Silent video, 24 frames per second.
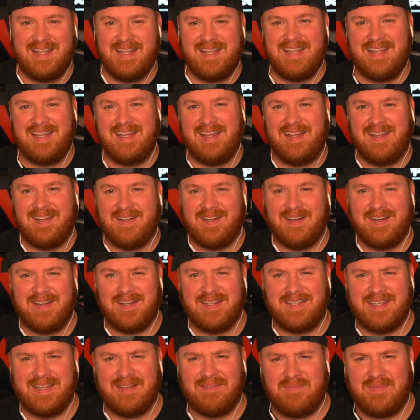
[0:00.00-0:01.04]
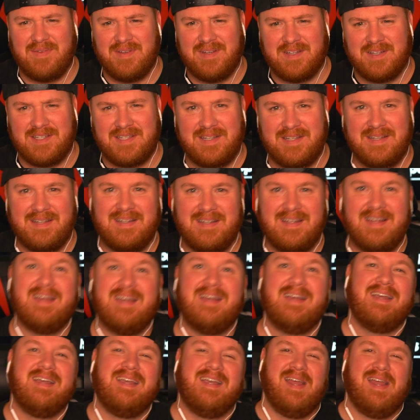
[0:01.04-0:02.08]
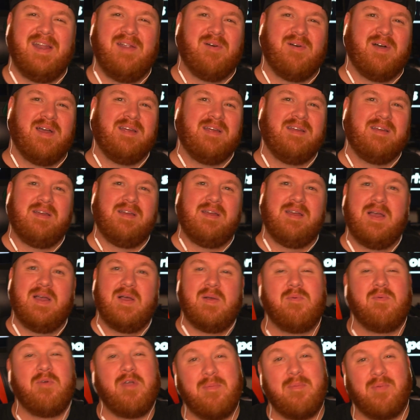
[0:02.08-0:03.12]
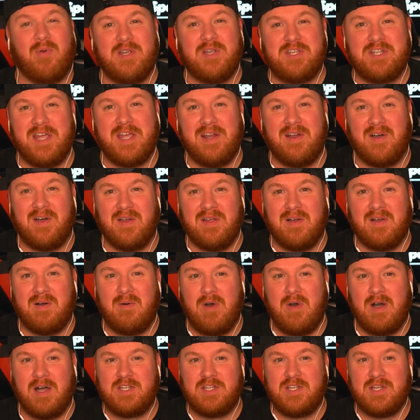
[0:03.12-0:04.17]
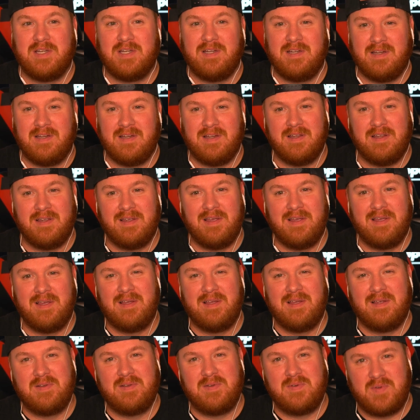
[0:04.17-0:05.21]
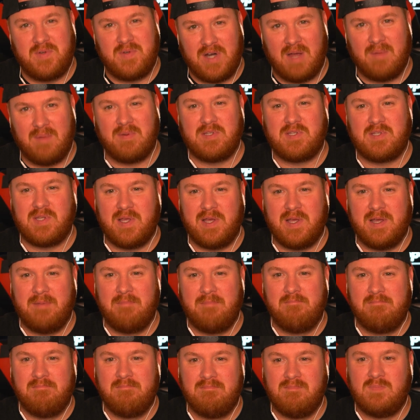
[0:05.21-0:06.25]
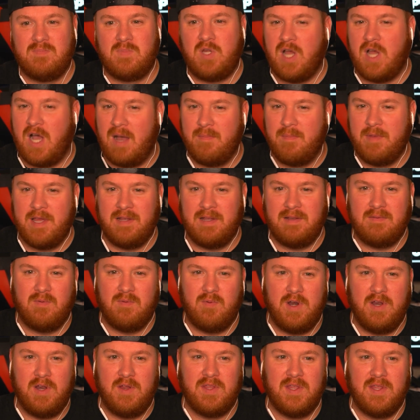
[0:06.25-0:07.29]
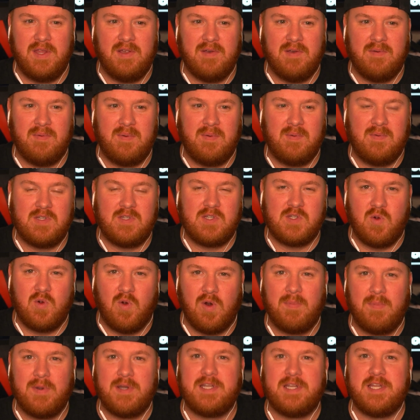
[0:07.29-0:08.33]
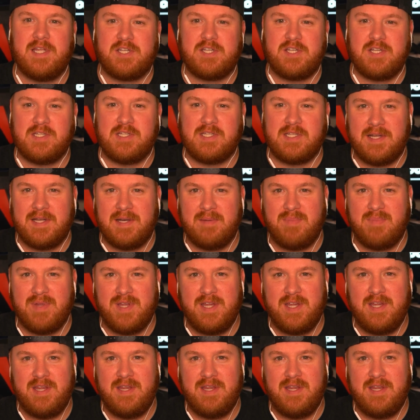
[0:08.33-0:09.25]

got to get that fixed. Anyway, we appreciate all y'all watching. Drop a sub, comment. What do you think your score prediction is going to be?